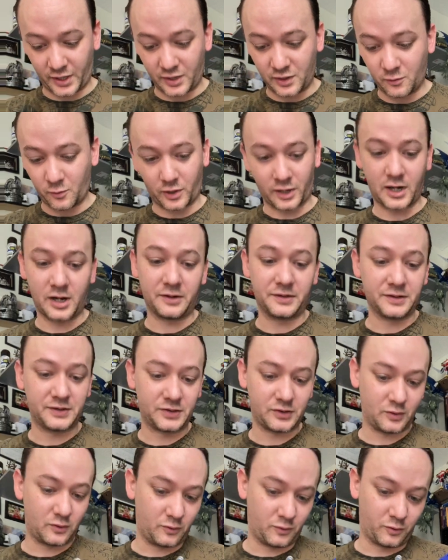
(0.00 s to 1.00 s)
anywhere
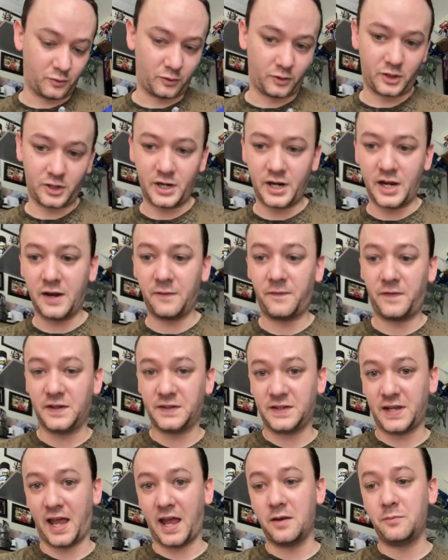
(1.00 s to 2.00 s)
else or if
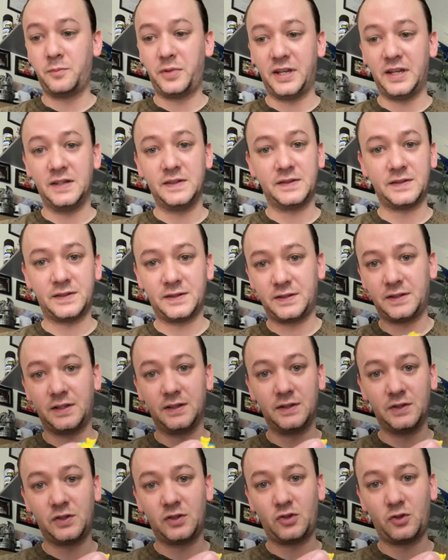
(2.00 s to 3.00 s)
this headpiece
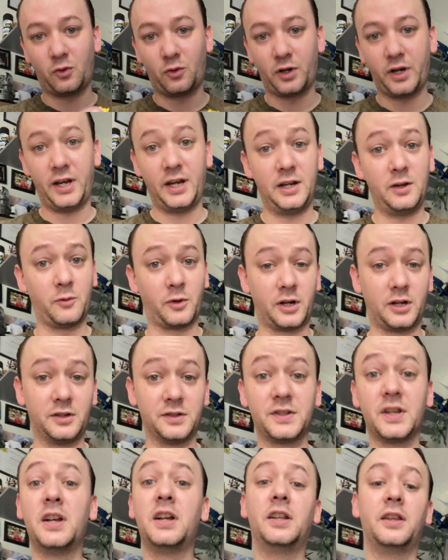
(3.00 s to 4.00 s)
can store anywhere
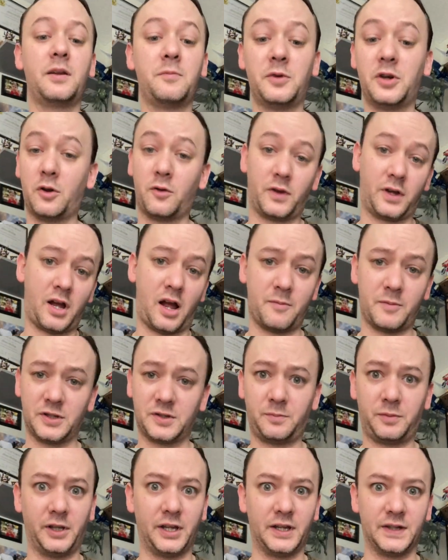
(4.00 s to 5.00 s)
else, let me know in the comments,
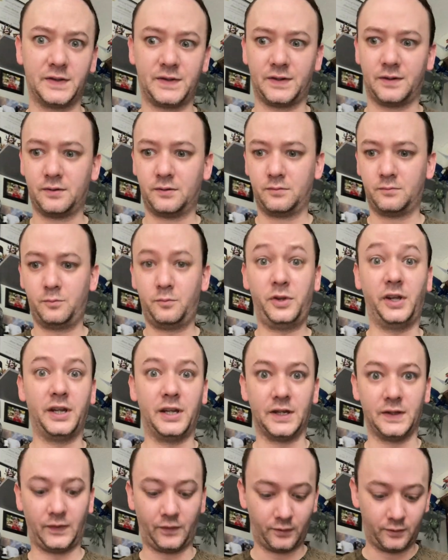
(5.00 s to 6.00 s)
please.
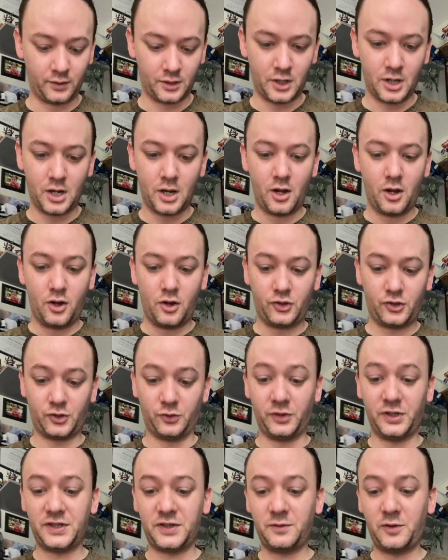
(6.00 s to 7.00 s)
Please. So
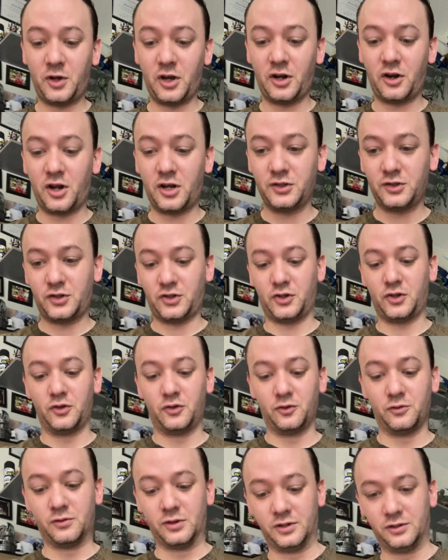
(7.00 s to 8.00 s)
let's get on
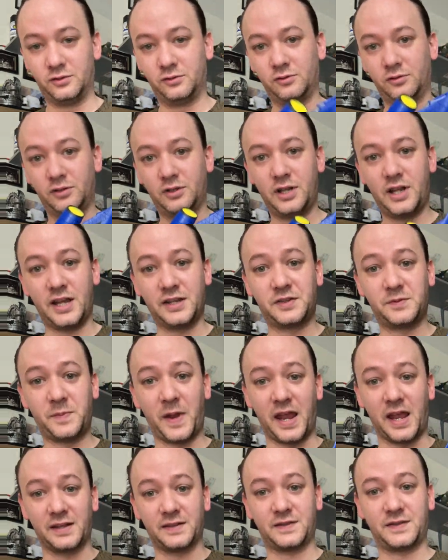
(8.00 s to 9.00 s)
to
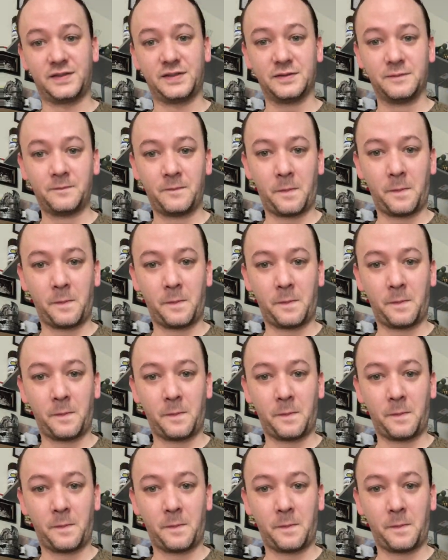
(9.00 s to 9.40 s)
Expanse.